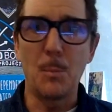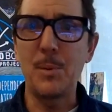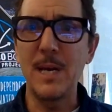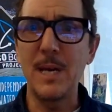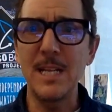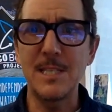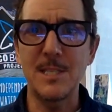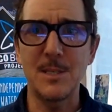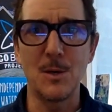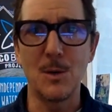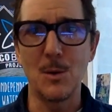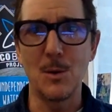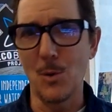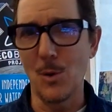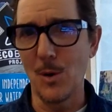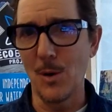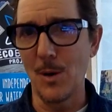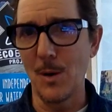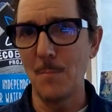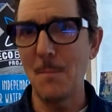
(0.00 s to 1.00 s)
pizza
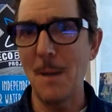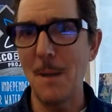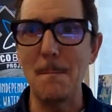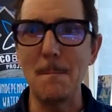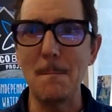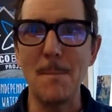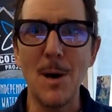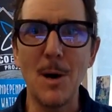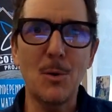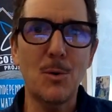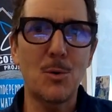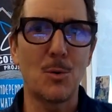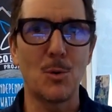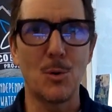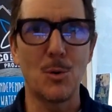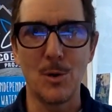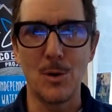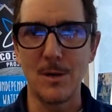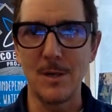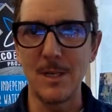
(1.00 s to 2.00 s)
or my milk
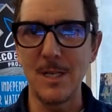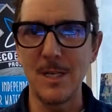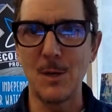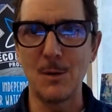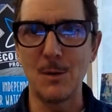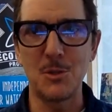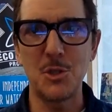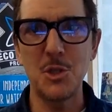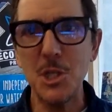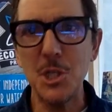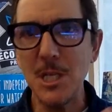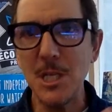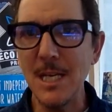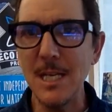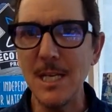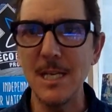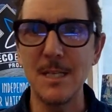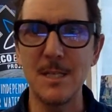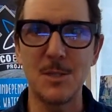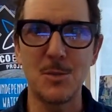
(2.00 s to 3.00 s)
or,
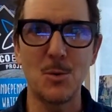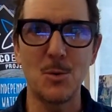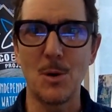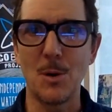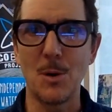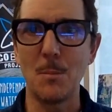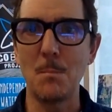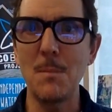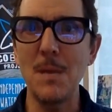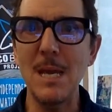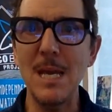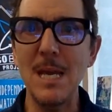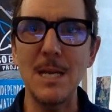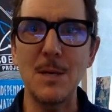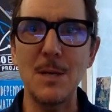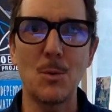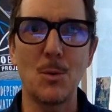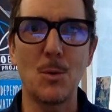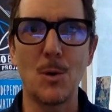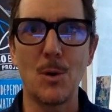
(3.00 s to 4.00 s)
cheese or
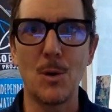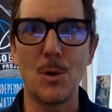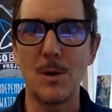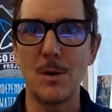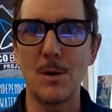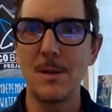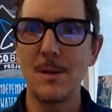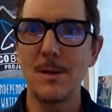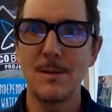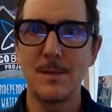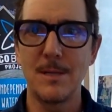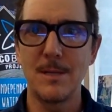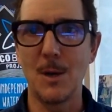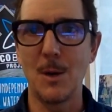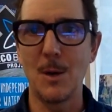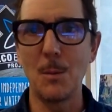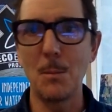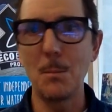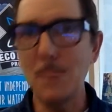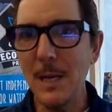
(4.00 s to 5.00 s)
meat or,
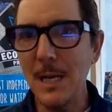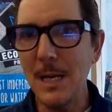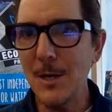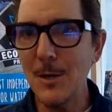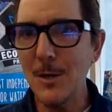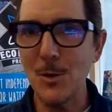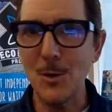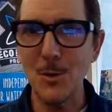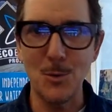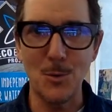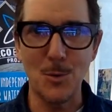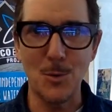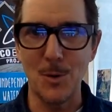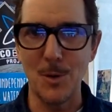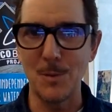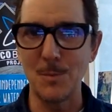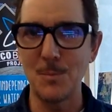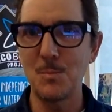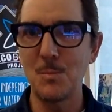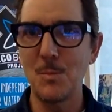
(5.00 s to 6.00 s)
beer
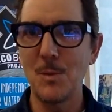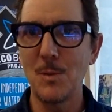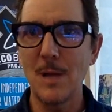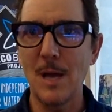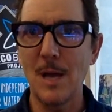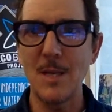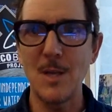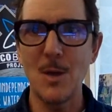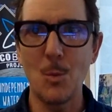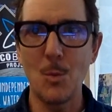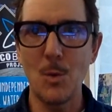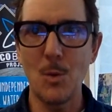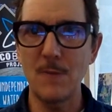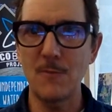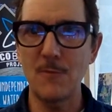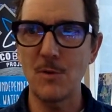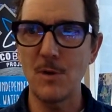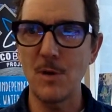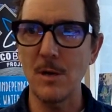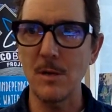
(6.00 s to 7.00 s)
or,
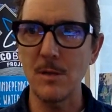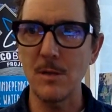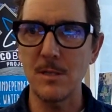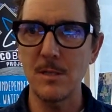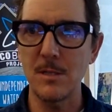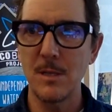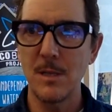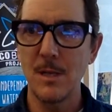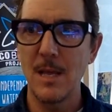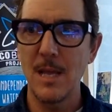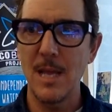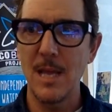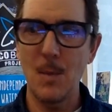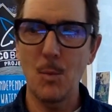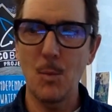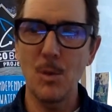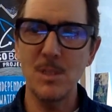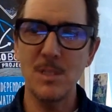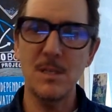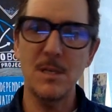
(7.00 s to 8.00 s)
whatever else. It
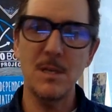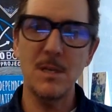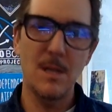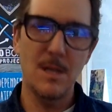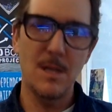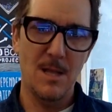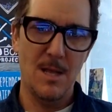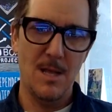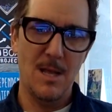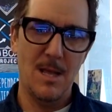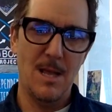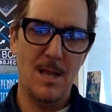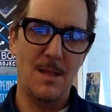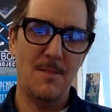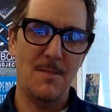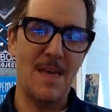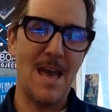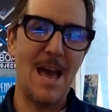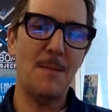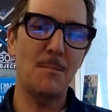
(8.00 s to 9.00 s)
wasn't
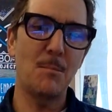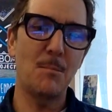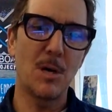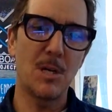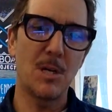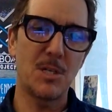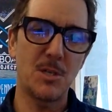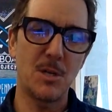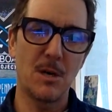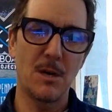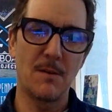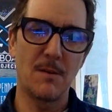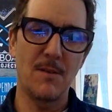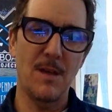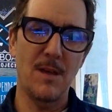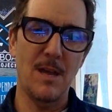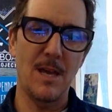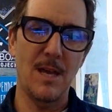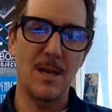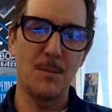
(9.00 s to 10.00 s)
that much of
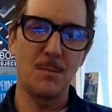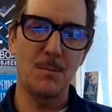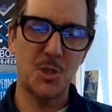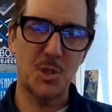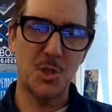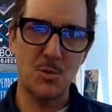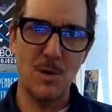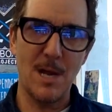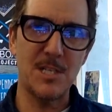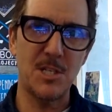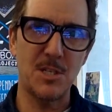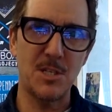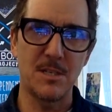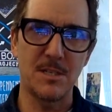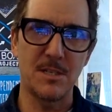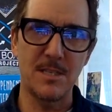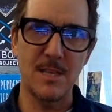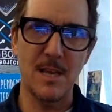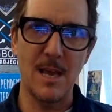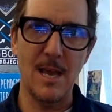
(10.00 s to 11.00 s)
a stretch
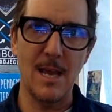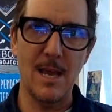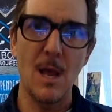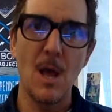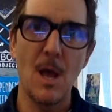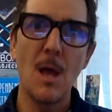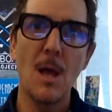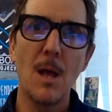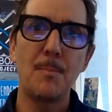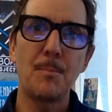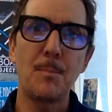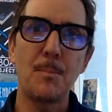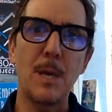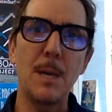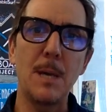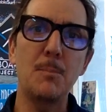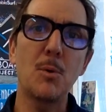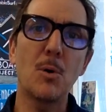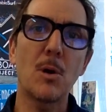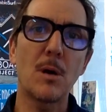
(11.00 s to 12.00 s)
to say
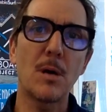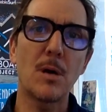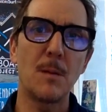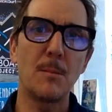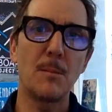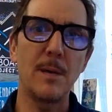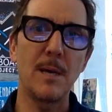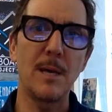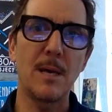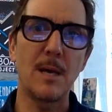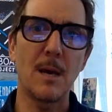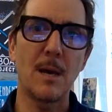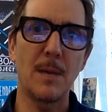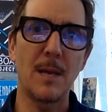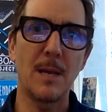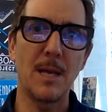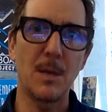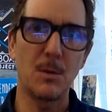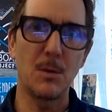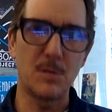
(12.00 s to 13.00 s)
people are going to be
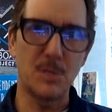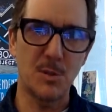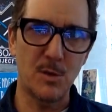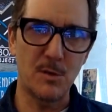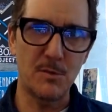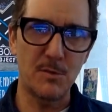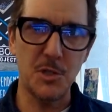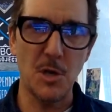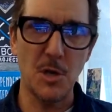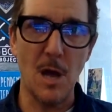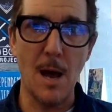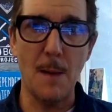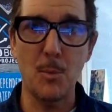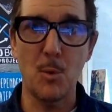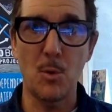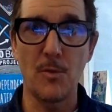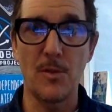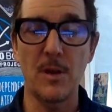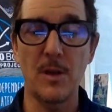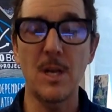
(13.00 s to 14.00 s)
coming into a surf shop
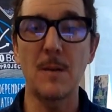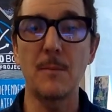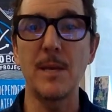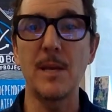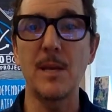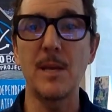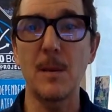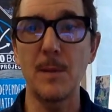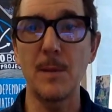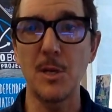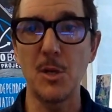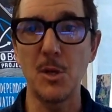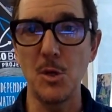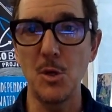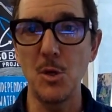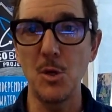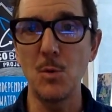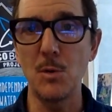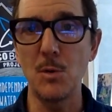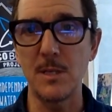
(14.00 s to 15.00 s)
or they're going to be coming to
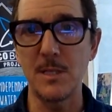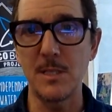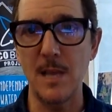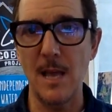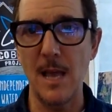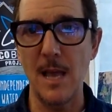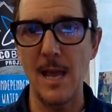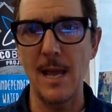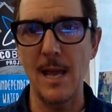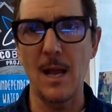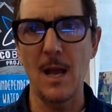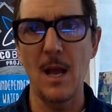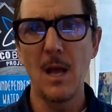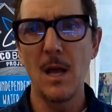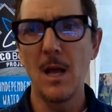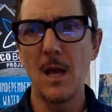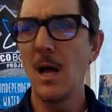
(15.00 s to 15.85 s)
you and saying,